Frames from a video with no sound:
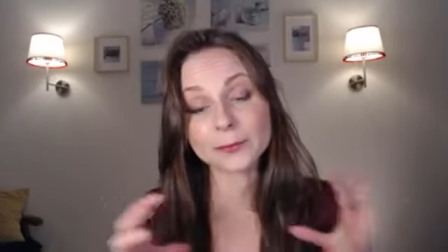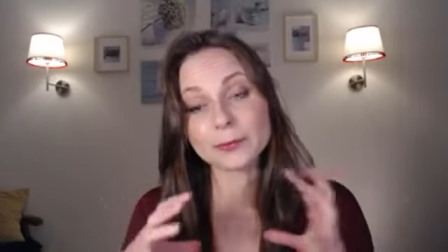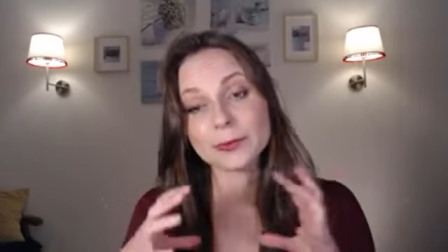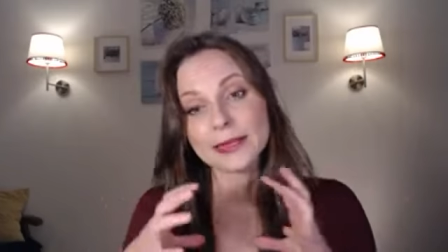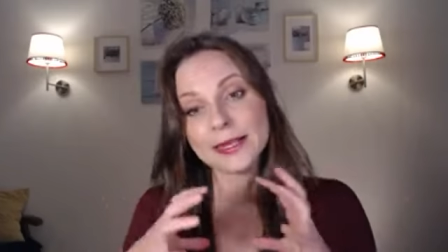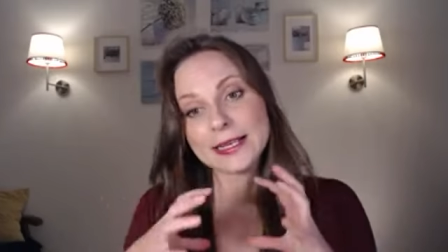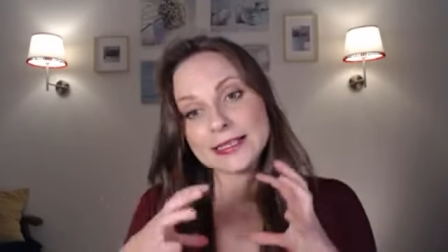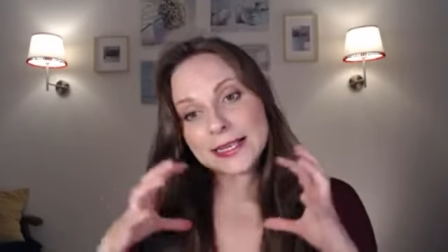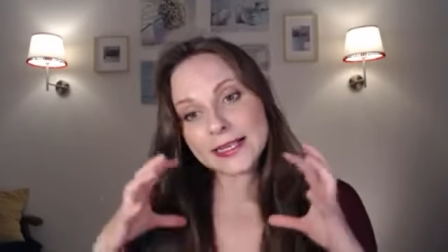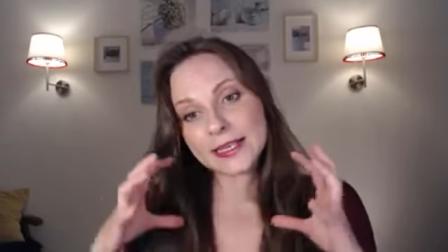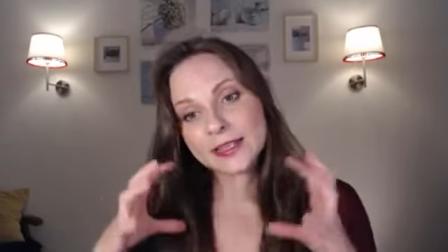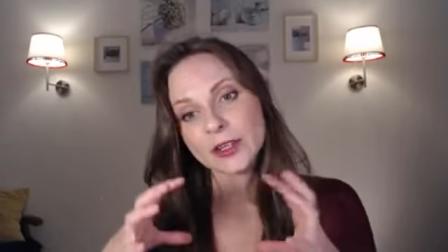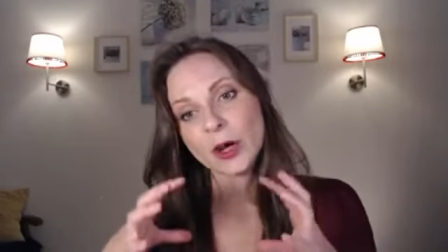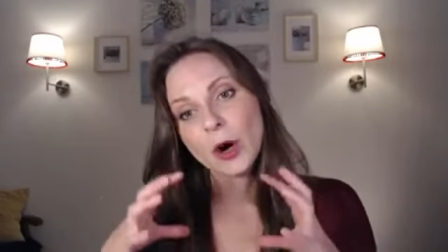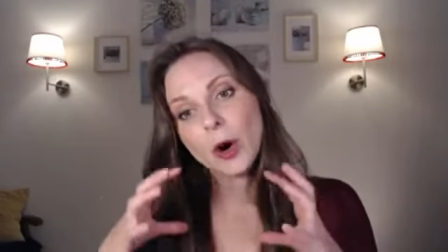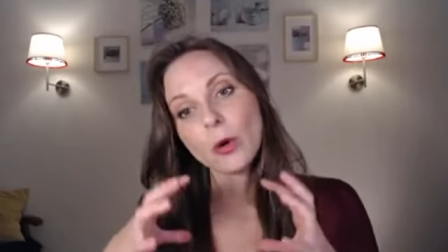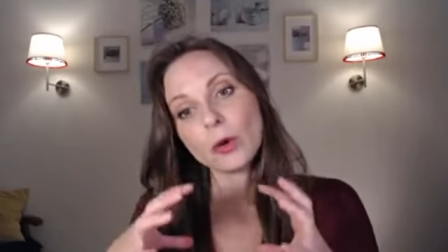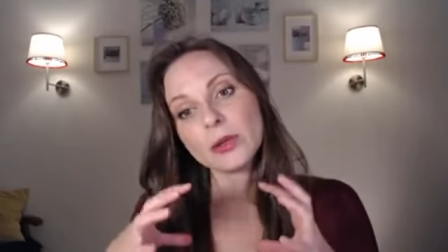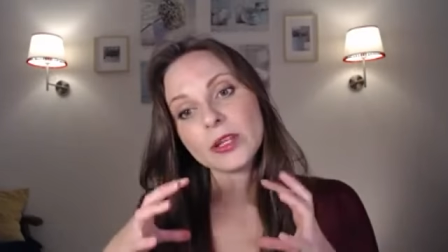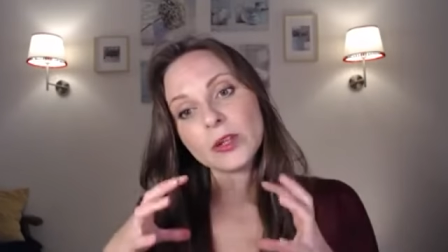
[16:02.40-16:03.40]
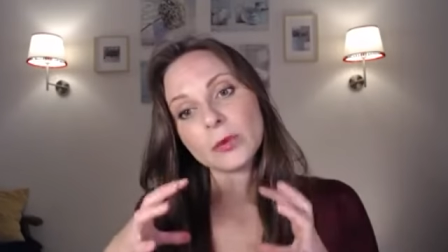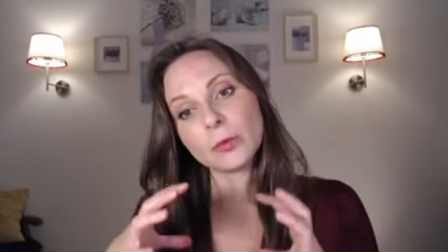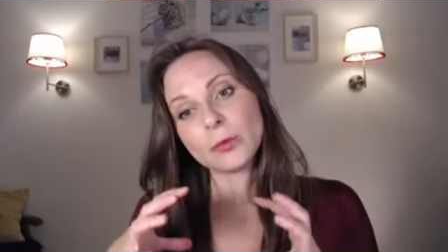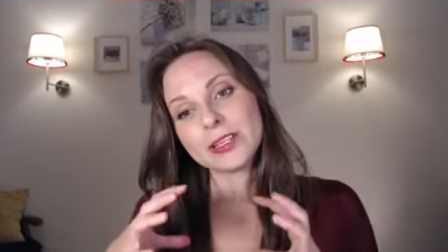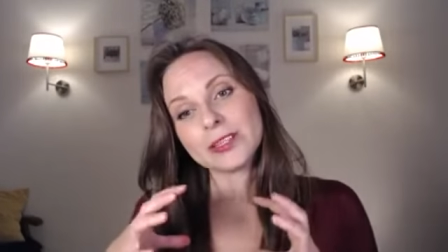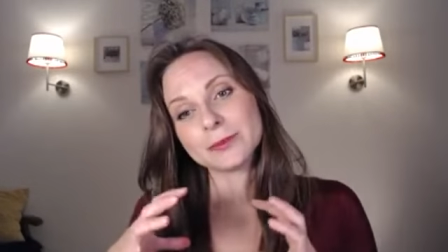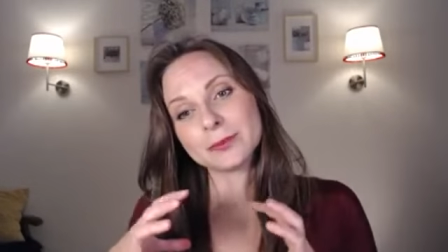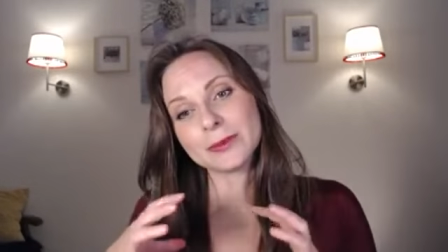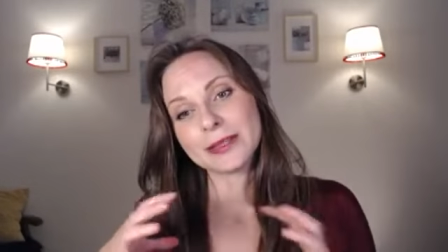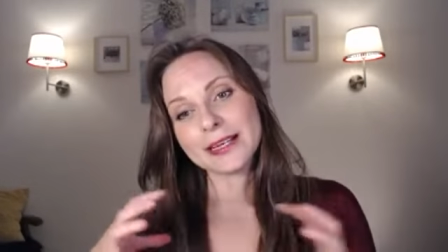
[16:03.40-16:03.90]
place, like an
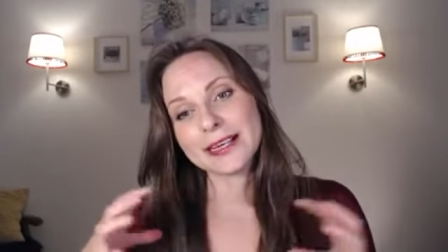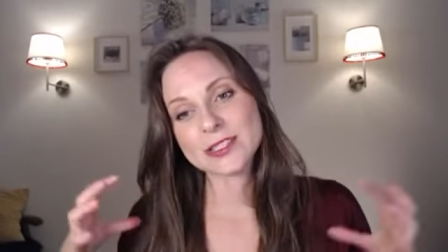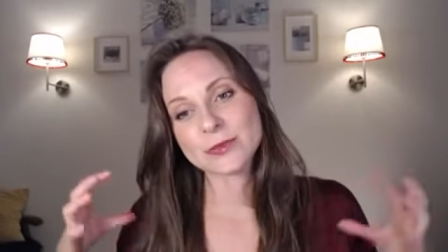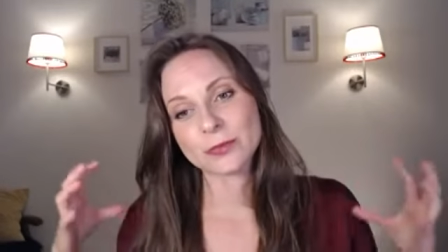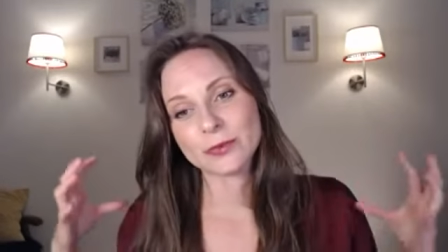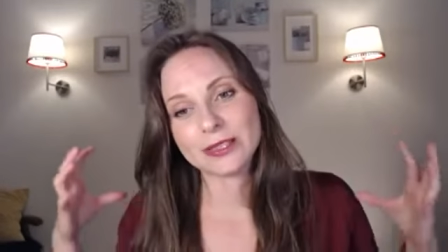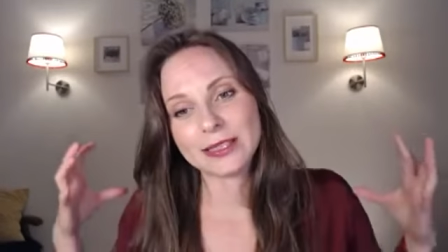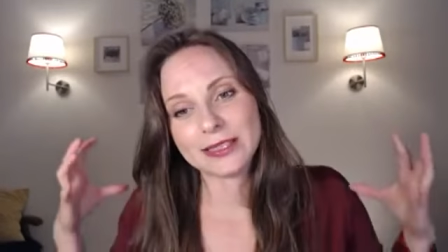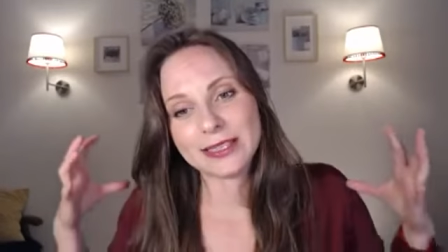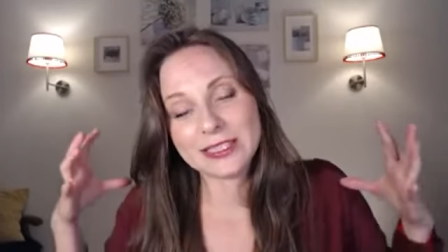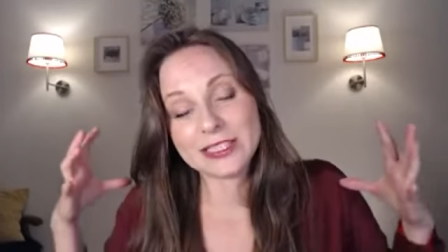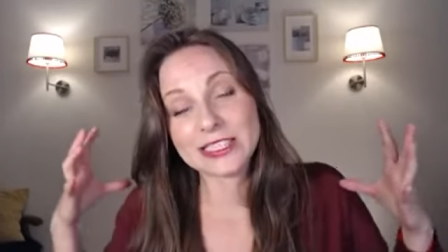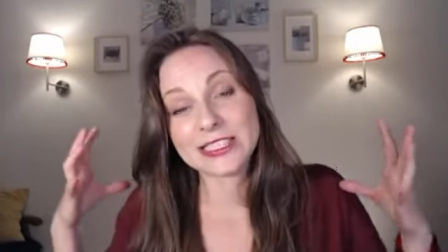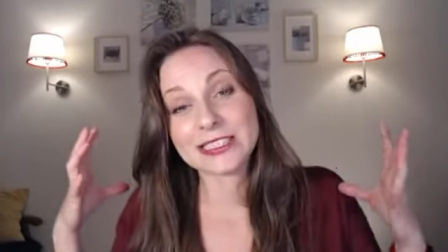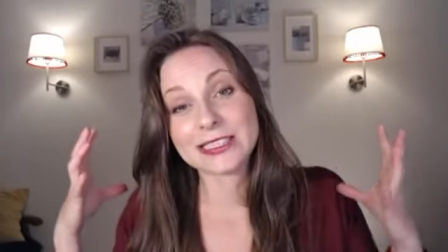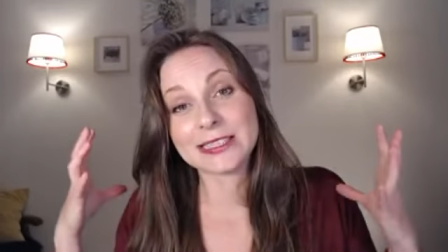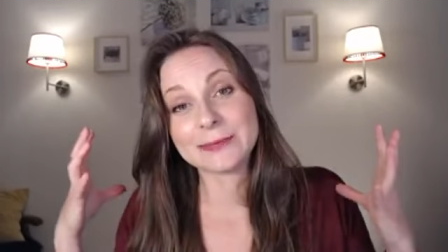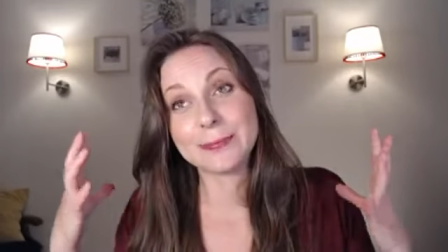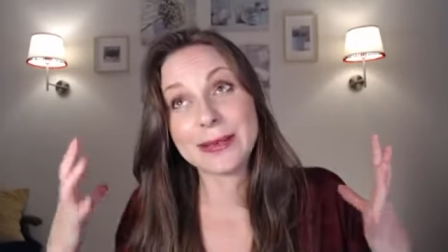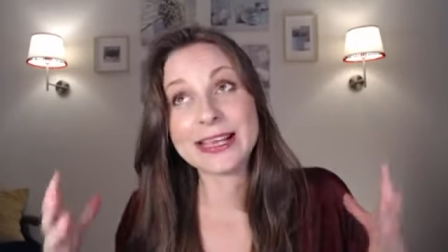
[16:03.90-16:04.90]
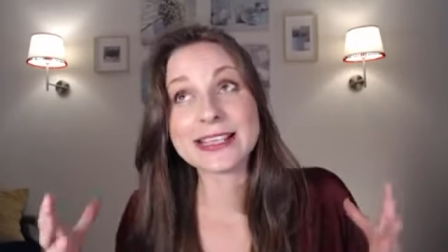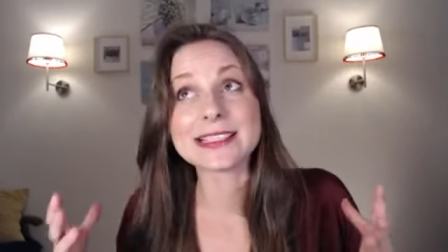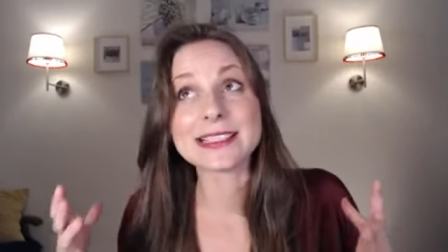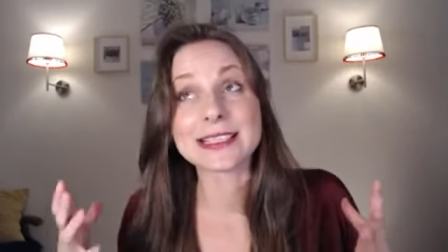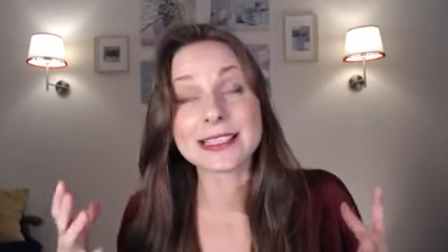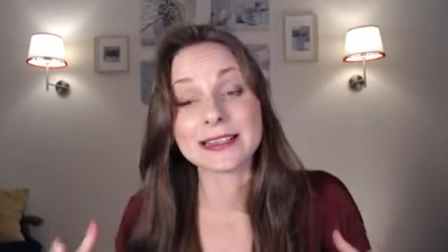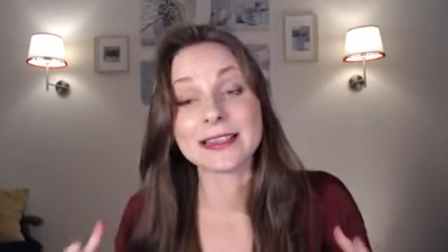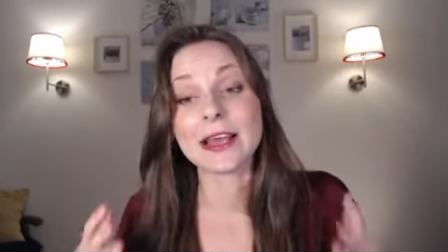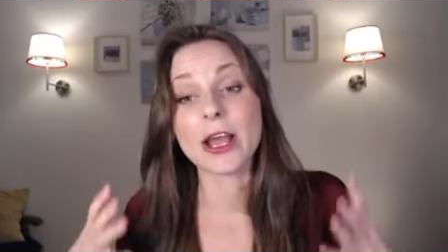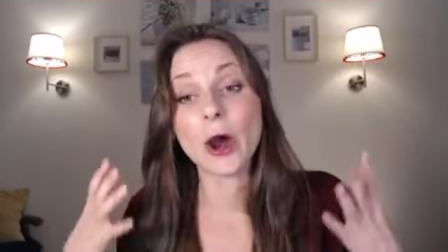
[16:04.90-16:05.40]
all-in-one place, which is
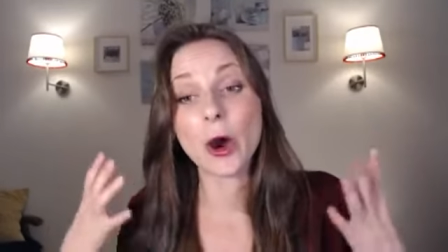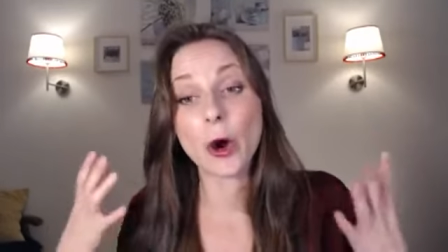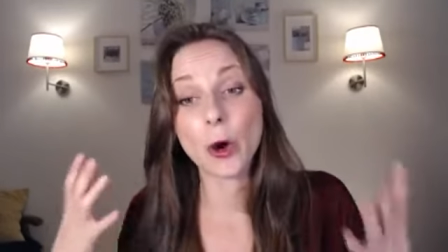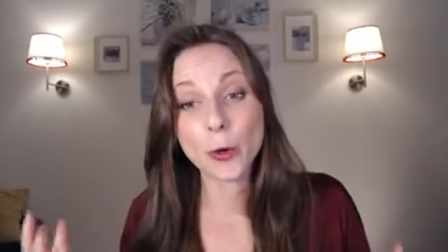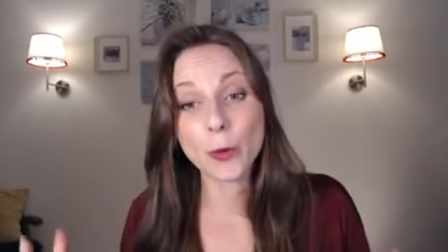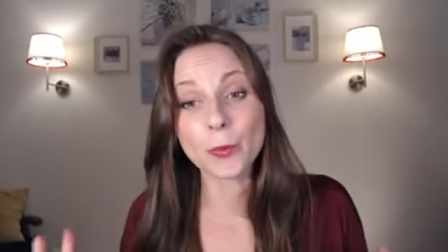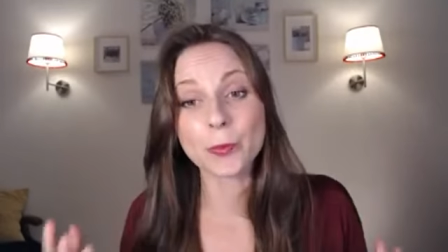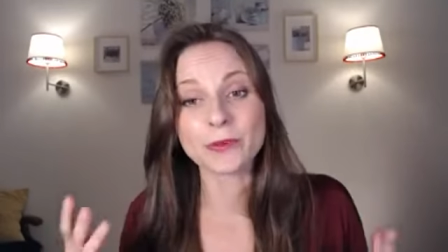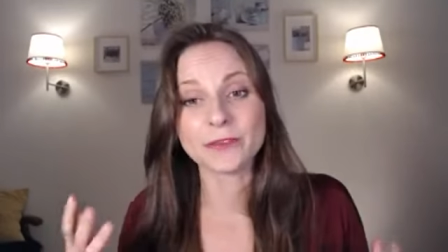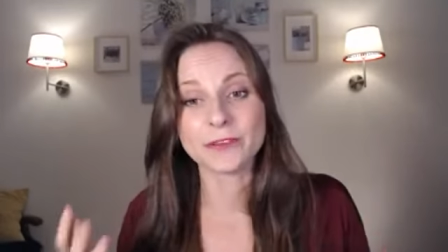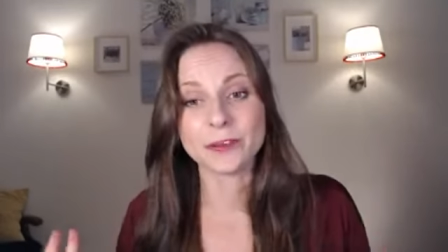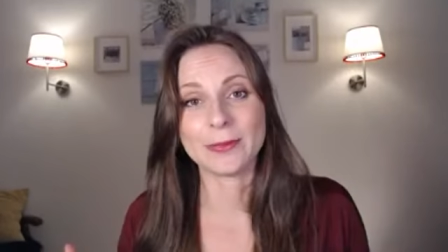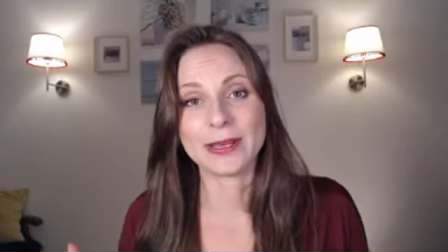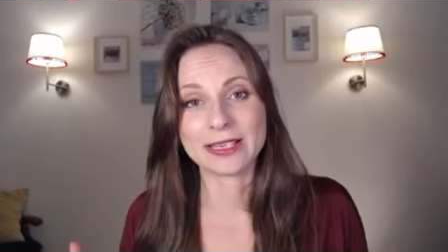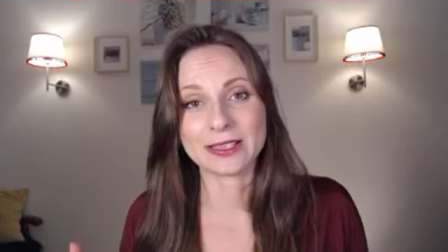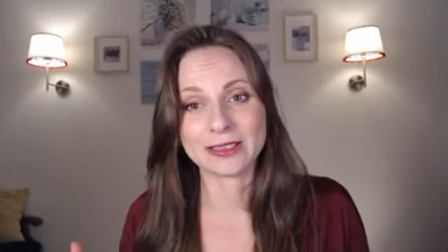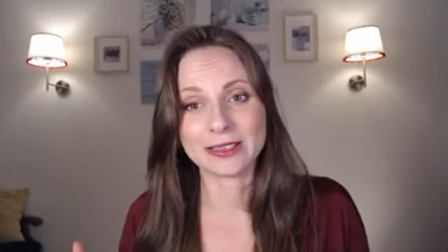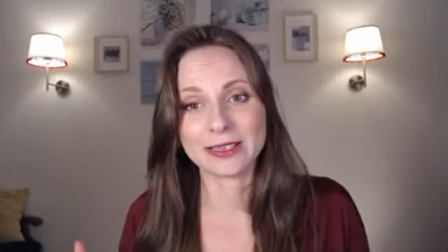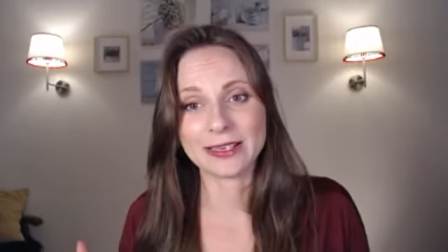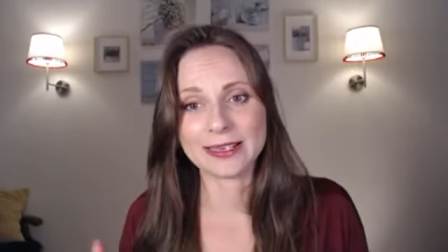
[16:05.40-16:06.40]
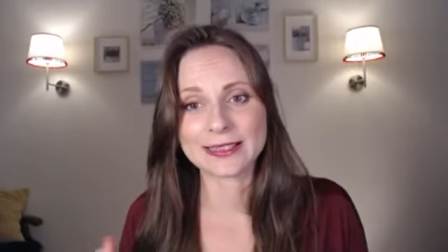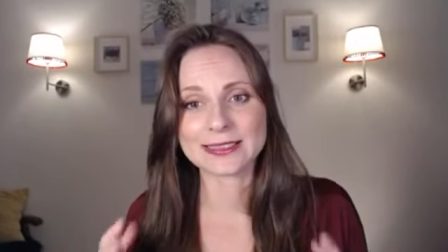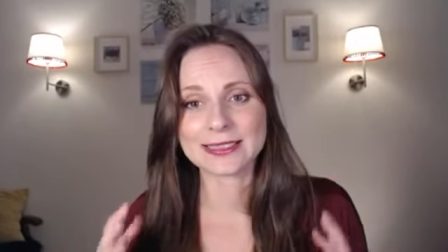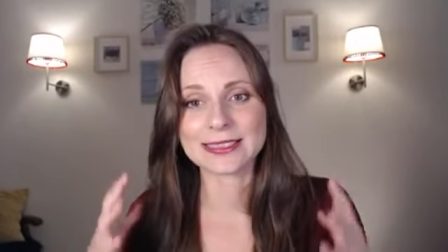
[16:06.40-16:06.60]
basically the home for my clients.